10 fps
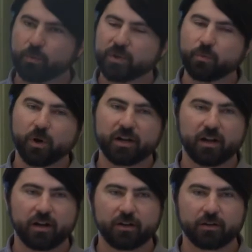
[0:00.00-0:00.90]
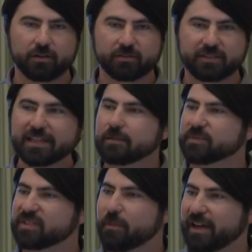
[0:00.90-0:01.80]
we want our
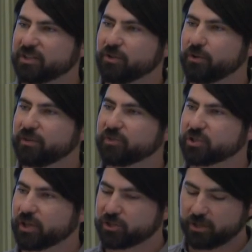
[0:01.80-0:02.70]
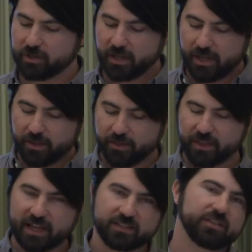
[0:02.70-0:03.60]
teams to manage their own infrastructure,
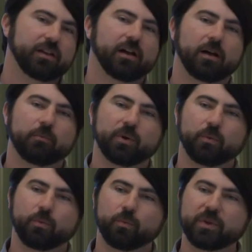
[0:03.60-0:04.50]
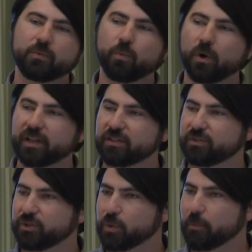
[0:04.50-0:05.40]
that um, we wanted
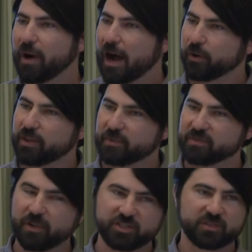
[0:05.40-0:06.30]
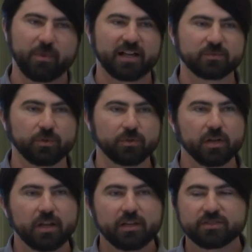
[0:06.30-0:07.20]
to empower them as much as possible.
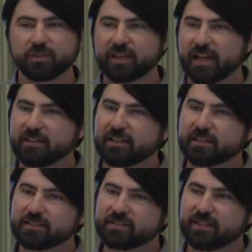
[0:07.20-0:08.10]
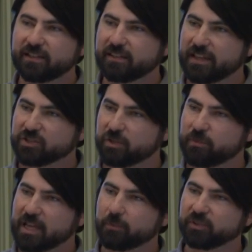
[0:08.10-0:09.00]
So the idea is that they should
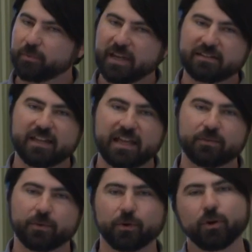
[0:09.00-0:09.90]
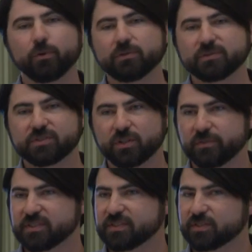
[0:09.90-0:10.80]
be able to maintain their own
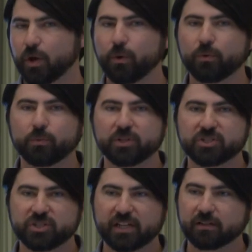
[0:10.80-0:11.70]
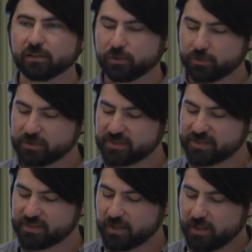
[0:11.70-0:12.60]
services code, which
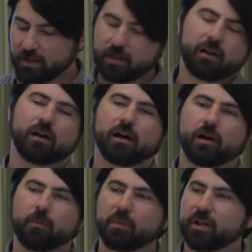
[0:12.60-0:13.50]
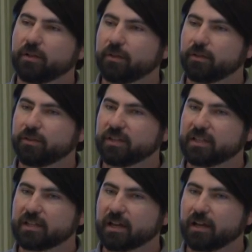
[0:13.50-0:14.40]
includes um,
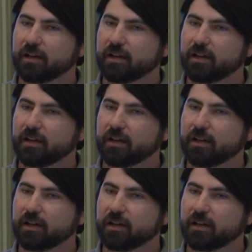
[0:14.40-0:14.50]
the